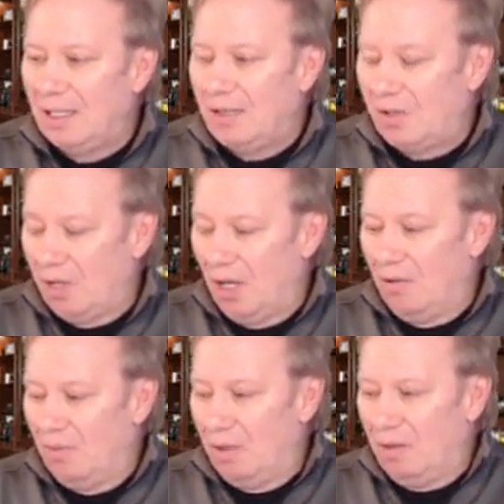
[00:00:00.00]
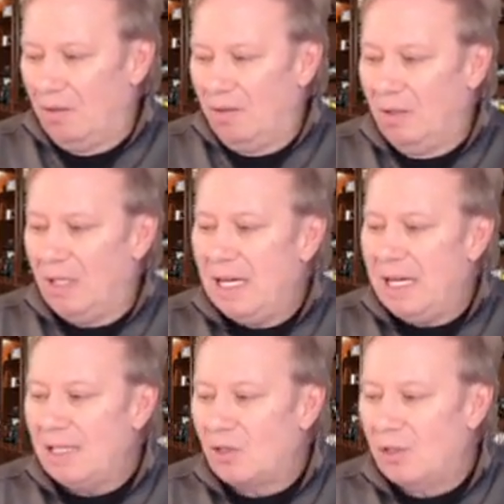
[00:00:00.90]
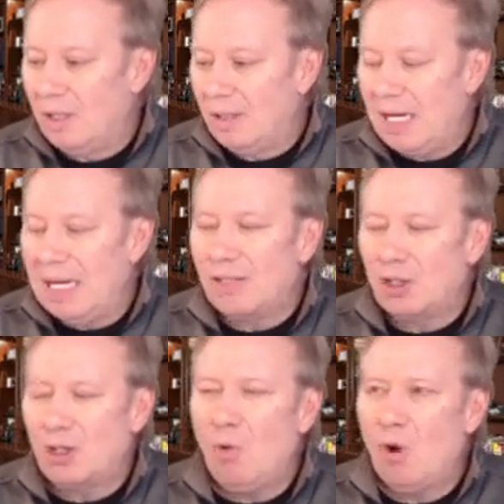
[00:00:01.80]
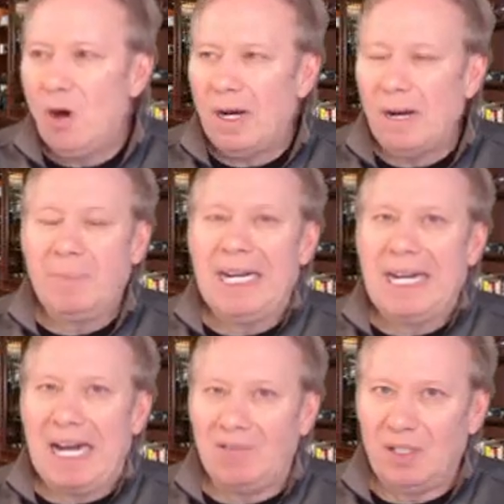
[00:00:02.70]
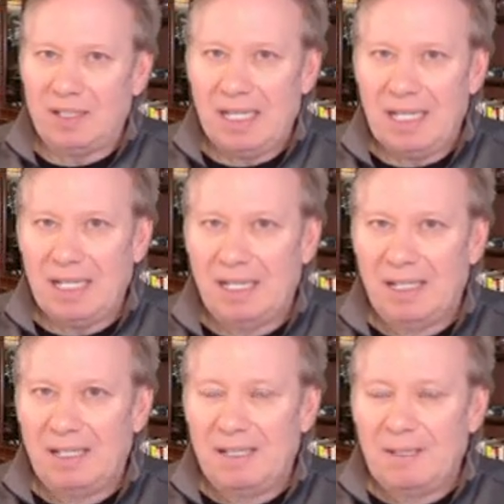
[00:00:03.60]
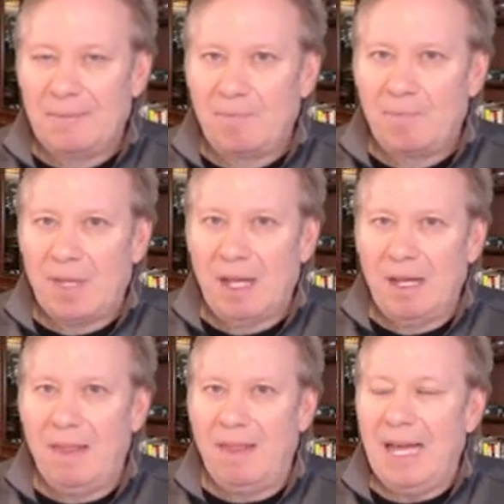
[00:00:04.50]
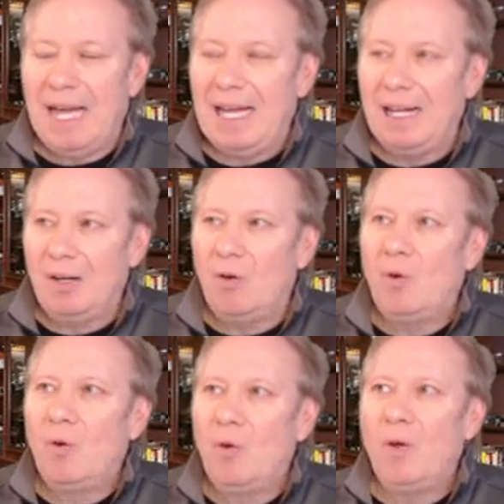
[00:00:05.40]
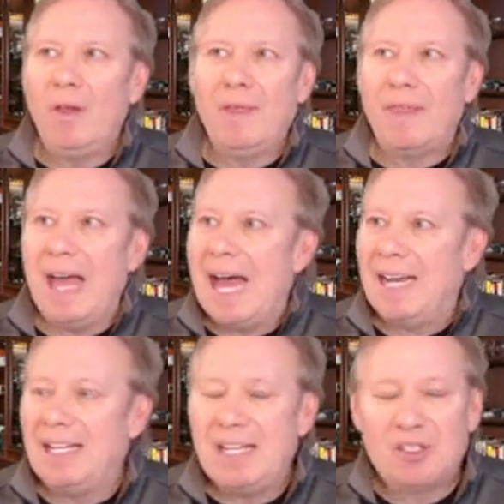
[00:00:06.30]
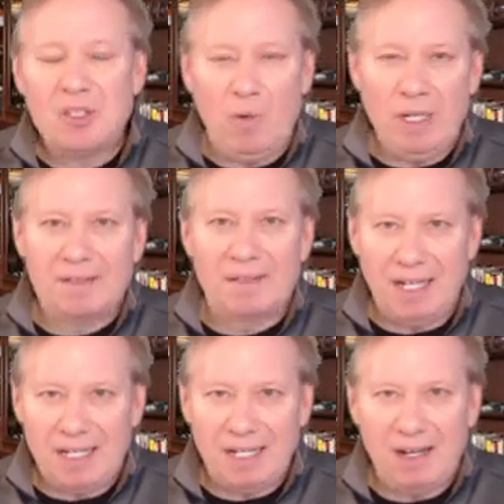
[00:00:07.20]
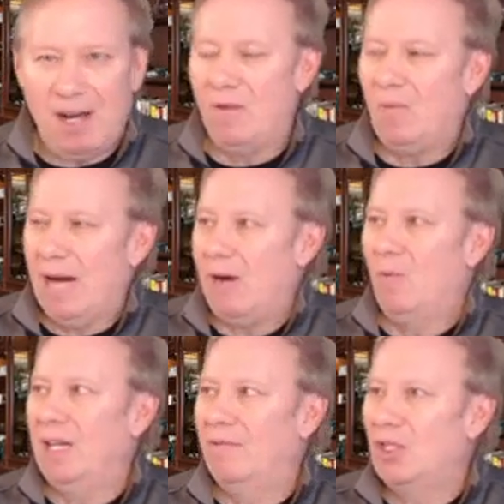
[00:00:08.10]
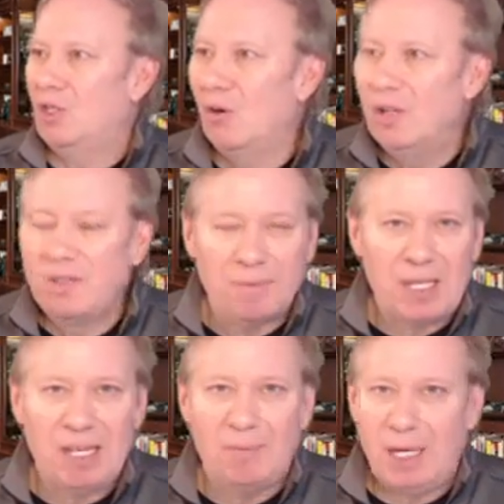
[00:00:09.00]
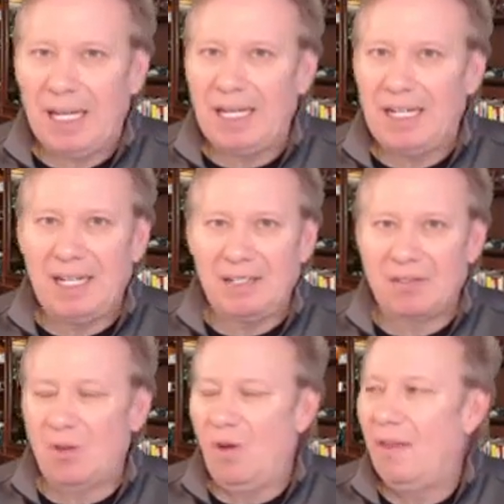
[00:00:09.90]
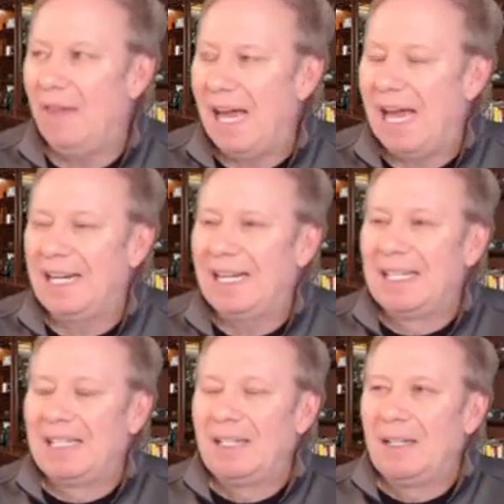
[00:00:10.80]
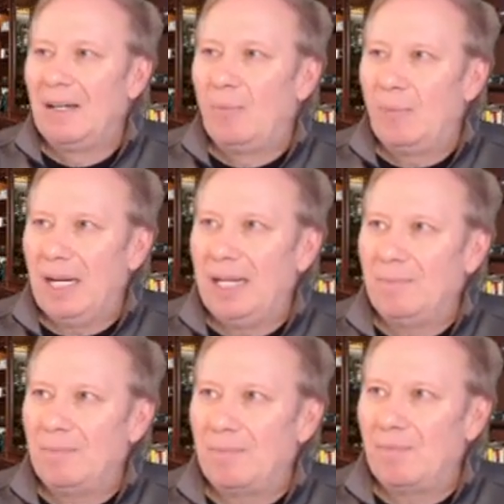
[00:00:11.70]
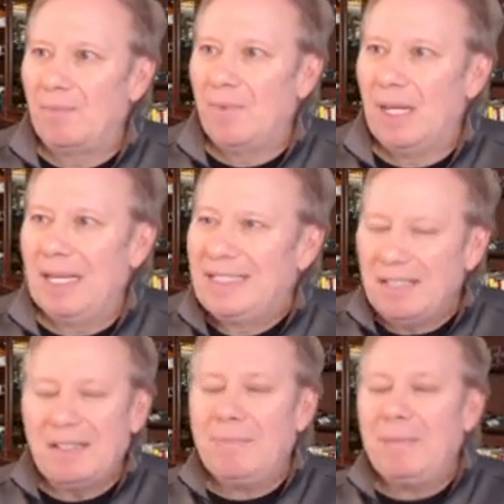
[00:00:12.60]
So he gets so caught up in novelty that all that he's so excited. Oh wow, we're gonna have a tourism campaign, and it's all that, but it doesn't